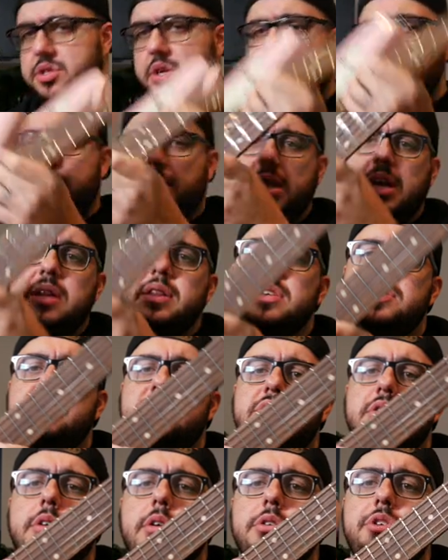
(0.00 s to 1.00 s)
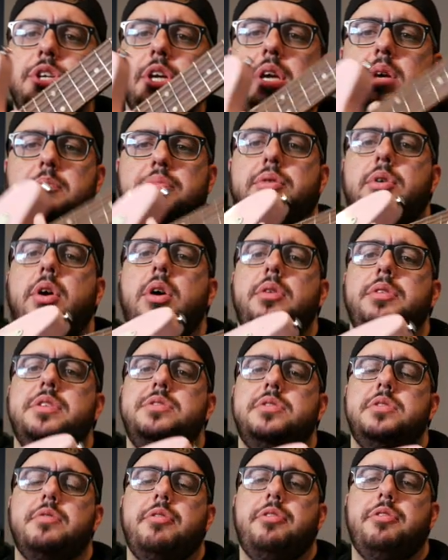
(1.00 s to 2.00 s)
I'm playing this Suhr Jam Pro.
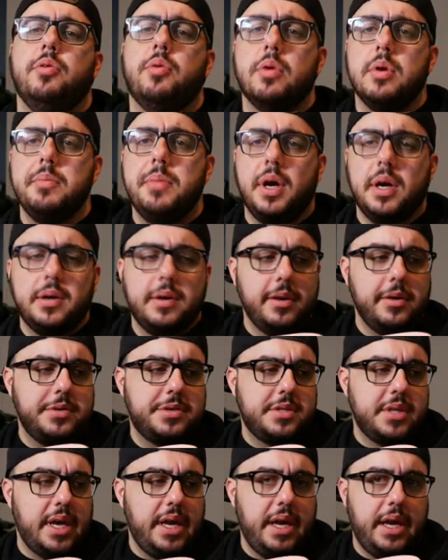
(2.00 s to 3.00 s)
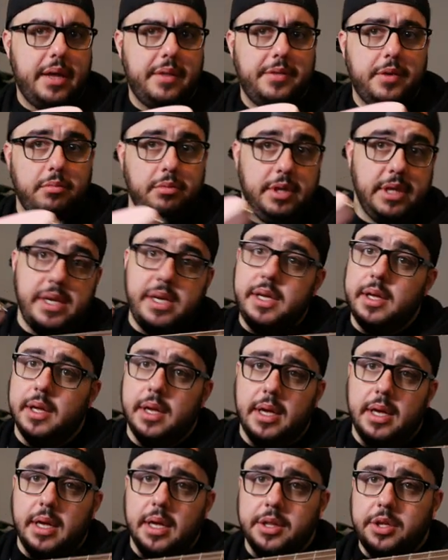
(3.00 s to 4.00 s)
These are Thornbuckers, and they're really
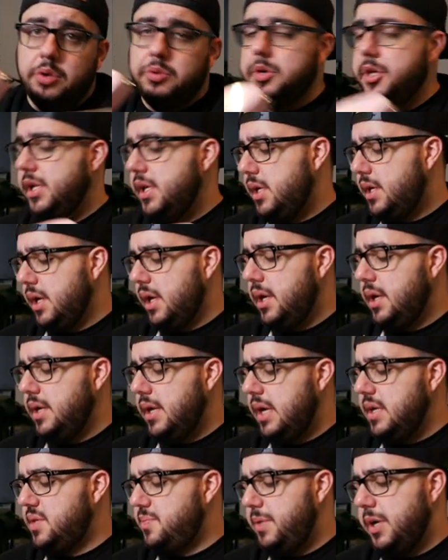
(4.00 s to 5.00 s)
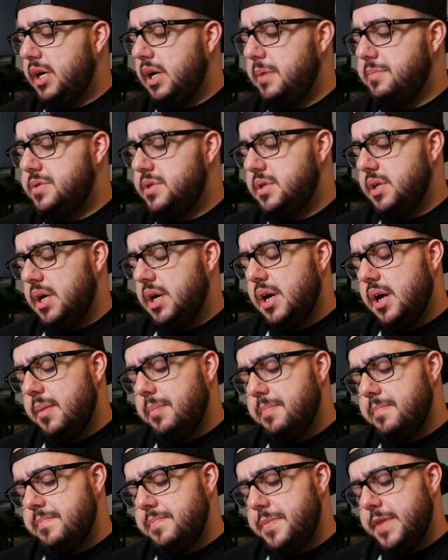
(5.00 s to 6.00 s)
they're really kind of nice pickups.
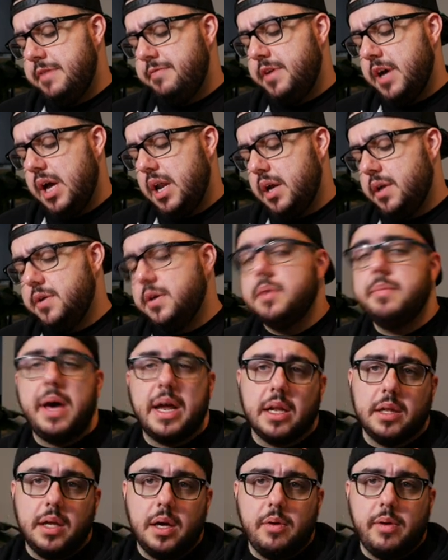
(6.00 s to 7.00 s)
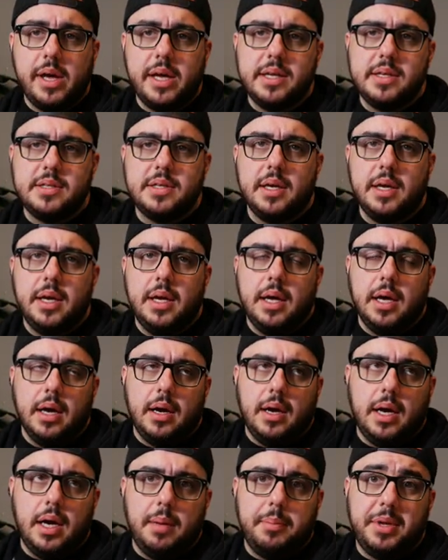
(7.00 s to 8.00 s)
Um, they've got a good amount of low end,
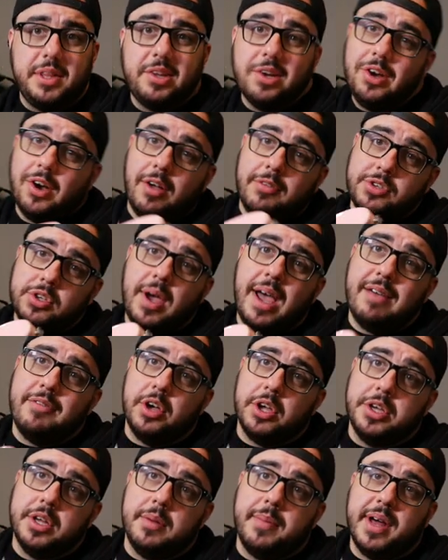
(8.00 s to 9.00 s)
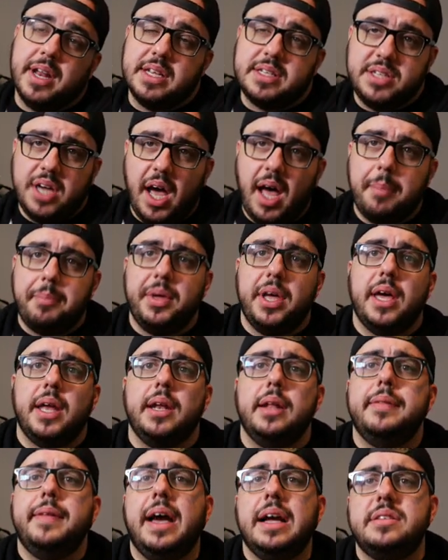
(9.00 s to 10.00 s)
uh, but they also have a good amount of top
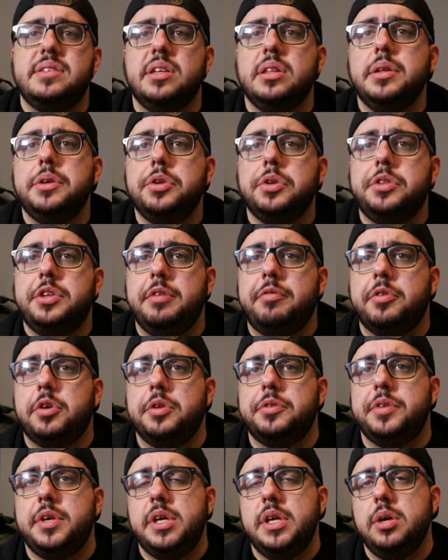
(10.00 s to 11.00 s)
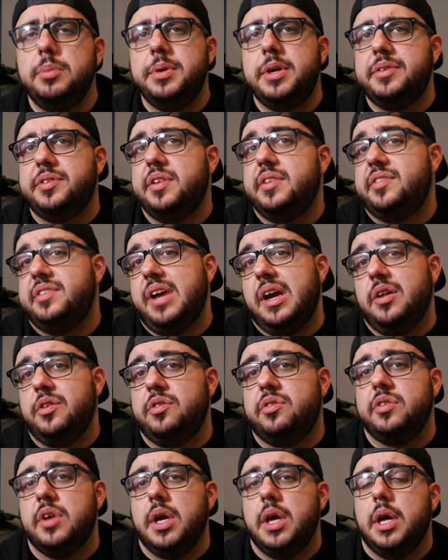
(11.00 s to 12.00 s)
end. That's a little difficult to hear because it
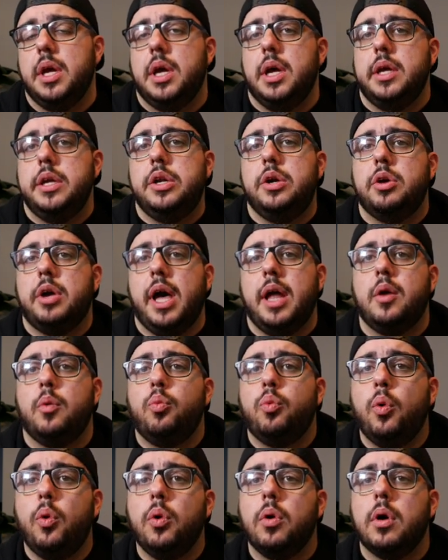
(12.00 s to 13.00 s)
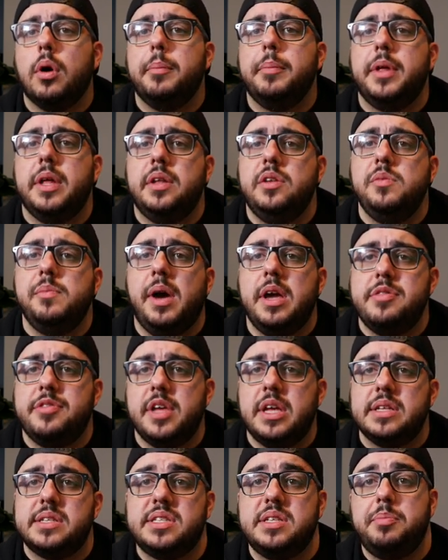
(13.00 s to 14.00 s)
sounds you know kind of warm, and you might
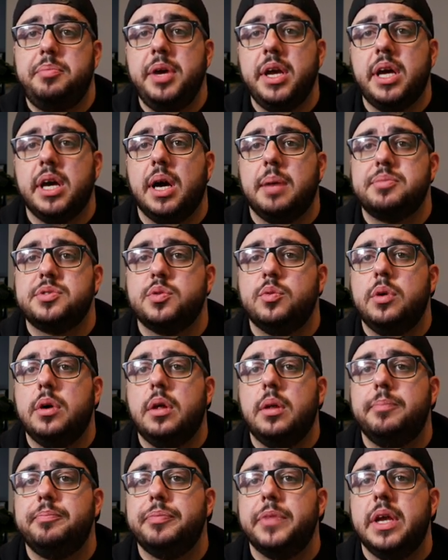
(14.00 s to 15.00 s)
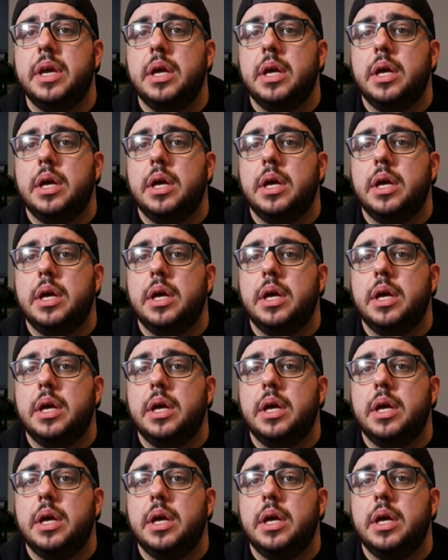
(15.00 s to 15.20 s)
think it's the pickups. Well,